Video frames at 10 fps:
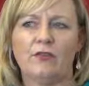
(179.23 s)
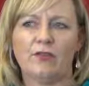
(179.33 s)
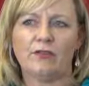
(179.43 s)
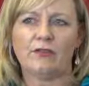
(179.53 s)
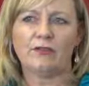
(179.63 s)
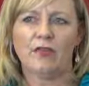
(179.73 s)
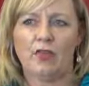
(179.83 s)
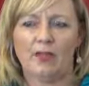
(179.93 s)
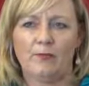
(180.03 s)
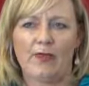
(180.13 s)
those
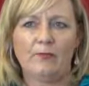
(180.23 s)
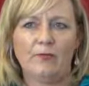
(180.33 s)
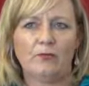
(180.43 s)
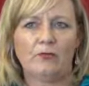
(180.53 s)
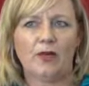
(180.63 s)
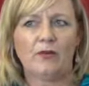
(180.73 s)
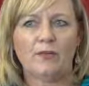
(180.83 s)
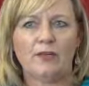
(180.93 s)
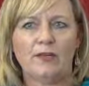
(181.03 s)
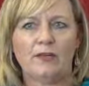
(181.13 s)
people an
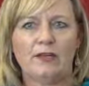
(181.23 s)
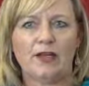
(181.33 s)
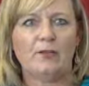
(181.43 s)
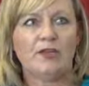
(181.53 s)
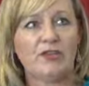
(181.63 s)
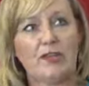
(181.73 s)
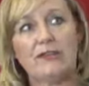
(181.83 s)
opportunity to come and share